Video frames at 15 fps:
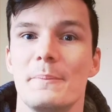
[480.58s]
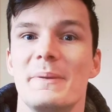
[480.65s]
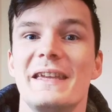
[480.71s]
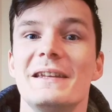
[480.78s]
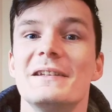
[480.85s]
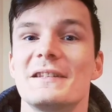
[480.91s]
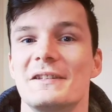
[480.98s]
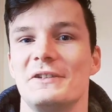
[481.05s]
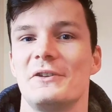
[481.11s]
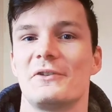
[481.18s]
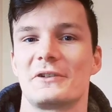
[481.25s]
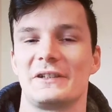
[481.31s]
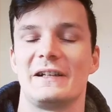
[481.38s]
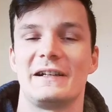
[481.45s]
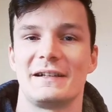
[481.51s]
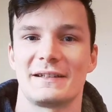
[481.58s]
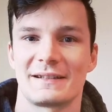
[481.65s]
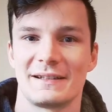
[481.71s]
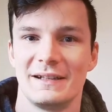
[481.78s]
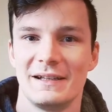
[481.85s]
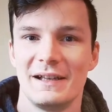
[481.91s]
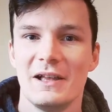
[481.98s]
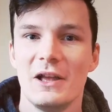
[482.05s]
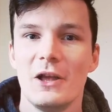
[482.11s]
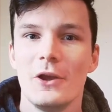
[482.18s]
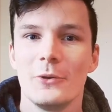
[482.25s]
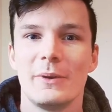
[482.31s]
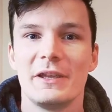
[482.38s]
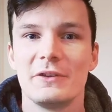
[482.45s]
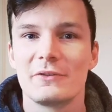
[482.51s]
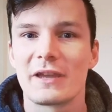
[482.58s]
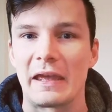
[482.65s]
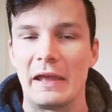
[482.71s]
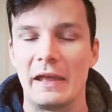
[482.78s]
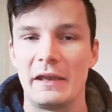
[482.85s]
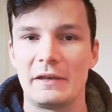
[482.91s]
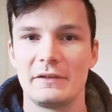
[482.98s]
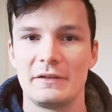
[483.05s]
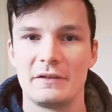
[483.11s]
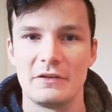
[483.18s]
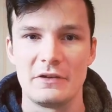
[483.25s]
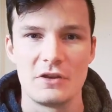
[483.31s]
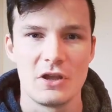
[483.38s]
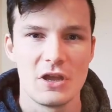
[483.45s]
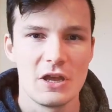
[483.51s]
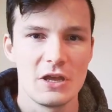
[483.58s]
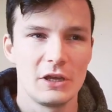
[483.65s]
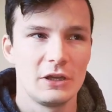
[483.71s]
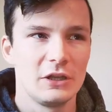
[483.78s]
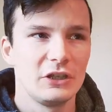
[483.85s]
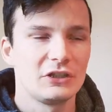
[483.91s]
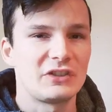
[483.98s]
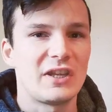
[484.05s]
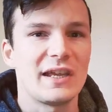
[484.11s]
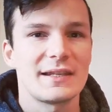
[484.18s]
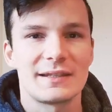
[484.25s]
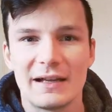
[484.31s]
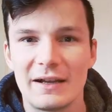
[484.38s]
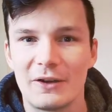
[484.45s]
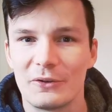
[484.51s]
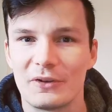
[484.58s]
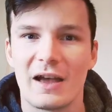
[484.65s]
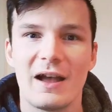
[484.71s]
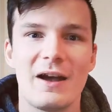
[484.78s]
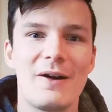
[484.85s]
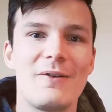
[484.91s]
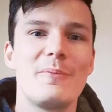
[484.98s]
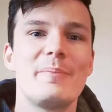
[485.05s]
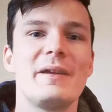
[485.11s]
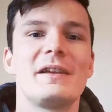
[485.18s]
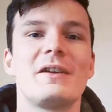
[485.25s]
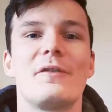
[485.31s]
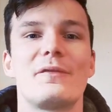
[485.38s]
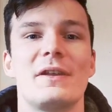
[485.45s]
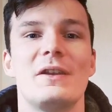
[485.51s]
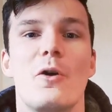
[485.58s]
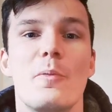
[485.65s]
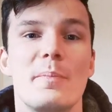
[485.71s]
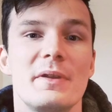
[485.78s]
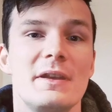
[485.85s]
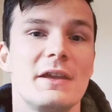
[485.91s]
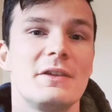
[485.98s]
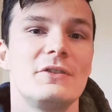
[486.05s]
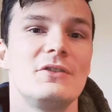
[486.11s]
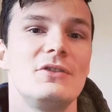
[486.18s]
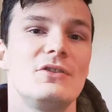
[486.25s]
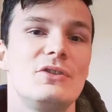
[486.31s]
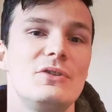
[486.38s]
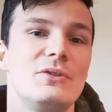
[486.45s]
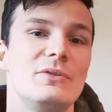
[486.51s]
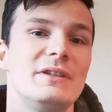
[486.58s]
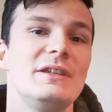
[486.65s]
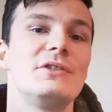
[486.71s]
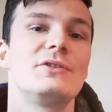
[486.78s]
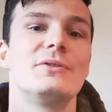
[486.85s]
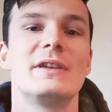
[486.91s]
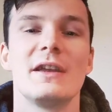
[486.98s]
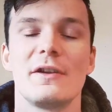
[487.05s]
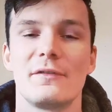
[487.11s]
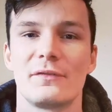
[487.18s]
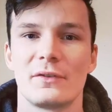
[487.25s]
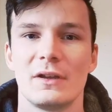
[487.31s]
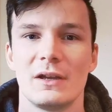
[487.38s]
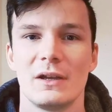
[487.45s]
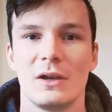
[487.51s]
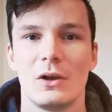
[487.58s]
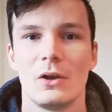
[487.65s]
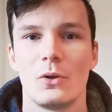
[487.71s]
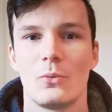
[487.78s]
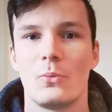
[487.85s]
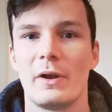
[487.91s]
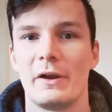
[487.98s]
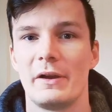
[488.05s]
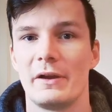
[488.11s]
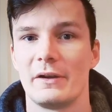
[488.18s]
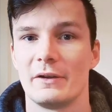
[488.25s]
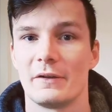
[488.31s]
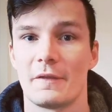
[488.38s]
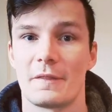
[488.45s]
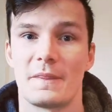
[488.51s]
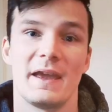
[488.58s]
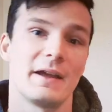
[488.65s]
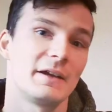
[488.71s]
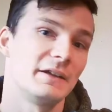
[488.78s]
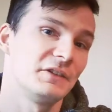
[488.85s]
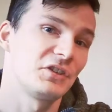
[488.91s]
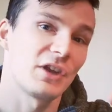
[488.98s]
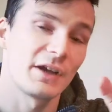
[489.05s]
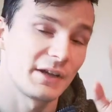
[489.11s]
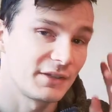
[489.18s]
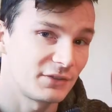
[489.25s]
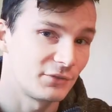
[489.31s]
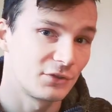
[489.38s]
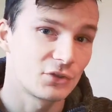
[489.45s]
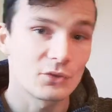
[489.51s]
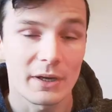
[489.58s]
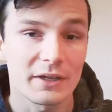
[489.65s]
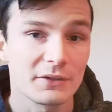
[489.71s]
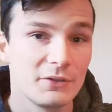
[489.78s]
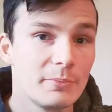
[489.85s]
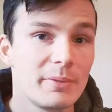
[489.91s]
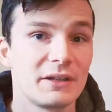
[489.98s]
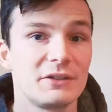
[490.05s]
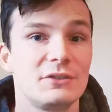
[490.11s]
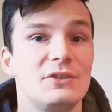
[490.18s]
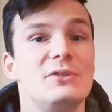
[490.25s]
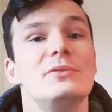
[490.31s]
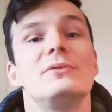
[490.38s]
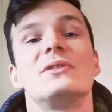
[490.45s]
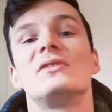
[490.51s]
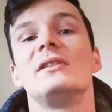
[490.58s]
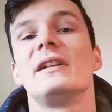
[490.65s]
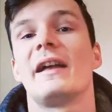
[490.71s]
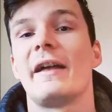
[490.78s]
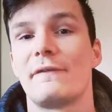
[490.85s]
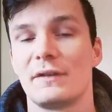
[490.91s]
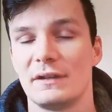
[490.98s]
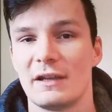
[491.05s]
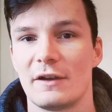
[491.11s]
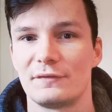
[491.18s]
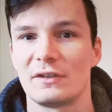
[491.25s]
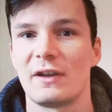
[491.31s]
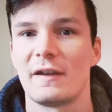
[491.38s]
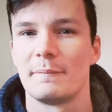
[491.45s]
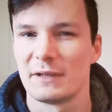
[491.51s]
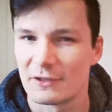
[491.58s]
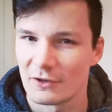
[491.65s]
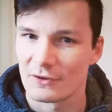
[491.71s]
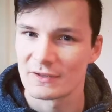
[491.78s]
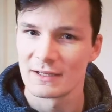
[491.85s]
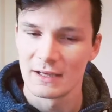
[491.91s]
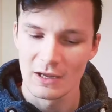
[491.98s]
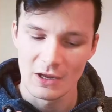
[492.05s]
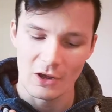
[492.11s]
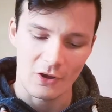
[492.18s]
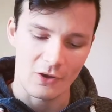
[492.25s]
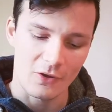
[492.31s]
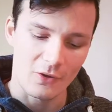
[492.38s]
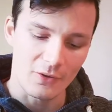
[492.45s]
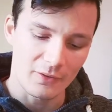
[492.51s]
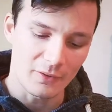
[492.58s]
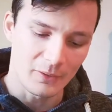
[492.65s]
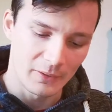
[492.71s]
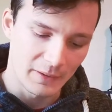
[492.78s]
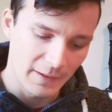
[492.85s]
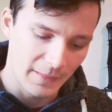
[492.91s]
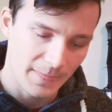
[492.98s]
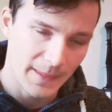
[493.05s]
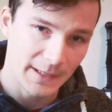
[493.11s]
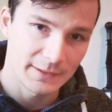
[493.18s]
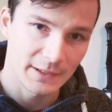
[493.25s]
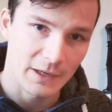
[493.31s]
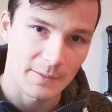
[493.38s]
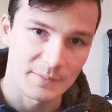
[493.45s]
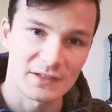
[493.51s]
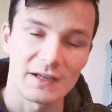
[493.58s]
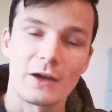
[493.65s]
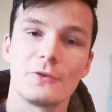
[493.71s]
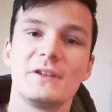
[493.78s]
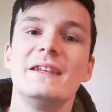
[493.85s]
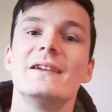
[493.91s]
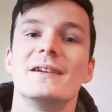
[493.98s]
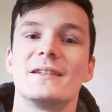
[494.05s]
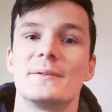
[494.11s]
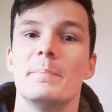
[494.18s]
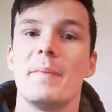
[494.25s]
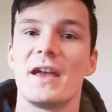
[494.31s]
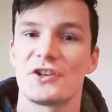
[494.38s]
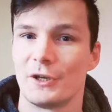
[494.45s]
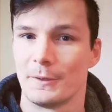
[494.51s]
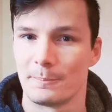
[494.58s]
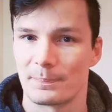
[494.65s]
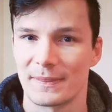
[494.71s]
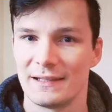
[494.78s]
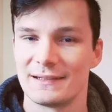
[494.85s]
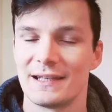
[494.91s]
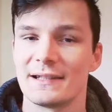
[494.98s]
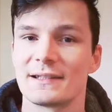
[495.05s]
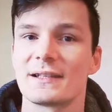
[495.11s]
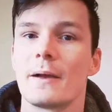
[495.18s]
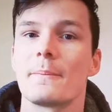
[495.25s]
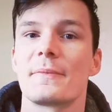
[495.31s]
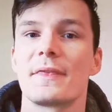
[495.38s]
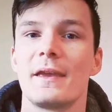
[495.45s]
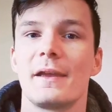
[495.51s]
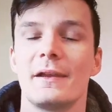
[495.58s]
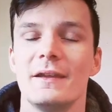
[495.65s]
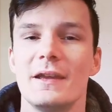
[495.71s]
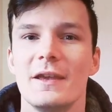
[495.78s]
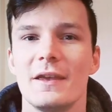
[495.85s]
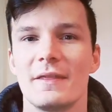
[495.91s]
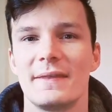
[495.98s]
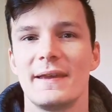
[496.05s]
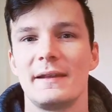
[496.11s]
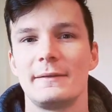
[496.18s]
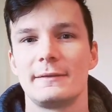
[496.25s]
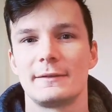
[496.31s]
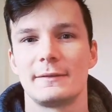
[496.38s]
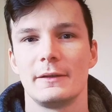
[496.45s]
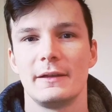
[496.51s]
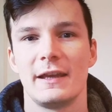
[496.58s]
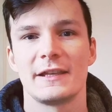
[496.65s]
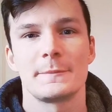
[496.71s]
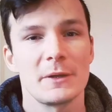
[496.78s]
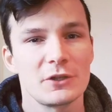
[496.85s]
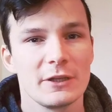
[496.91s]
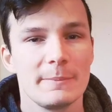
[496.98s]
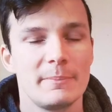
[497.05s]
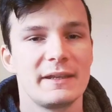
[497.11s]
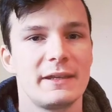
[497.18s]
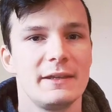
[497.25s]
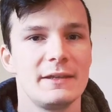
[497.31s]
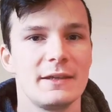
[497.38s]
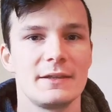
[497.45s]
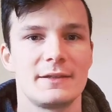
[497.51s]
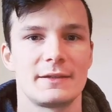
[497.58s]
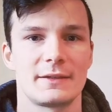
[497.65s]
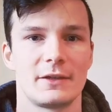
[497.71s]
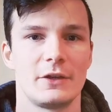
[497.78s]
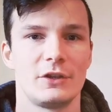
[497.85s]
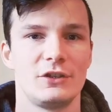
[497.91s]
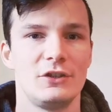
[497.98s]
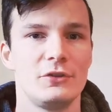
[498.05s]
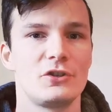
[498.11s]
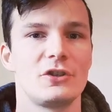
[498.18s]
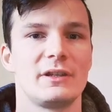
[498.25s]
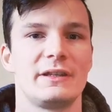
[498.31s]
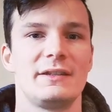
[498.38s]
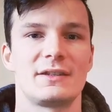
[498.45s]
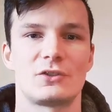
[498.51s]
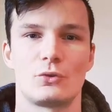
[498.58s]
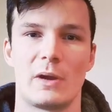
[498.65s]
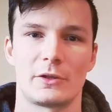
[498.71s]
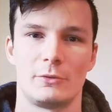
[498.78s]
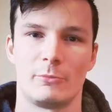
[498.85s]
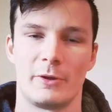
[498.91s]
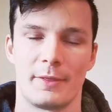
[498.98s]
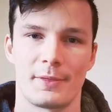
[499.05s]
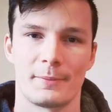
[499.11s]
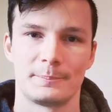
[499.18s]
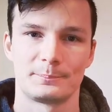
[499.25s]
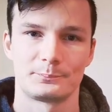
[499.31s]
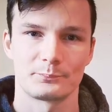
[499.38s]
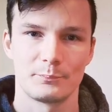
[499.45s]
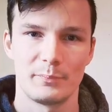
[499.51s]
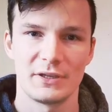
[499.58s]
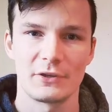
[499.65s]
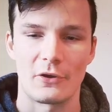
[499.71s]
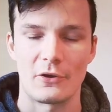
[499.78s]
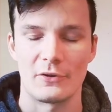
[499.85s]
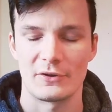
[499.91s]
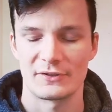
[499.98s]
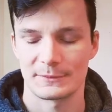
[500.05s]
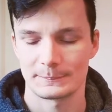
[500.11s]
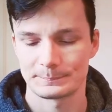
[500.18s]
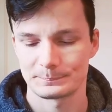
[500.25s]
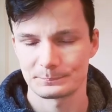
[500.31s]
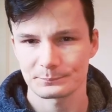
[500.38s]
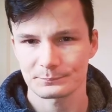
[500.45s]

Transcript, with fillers: the beginners in your class where you can test out how big of an opening do you need to give where they are enticed to strike you but you still have enough time because all that comes down here is measure and that's something that especially beginners usually struggle with because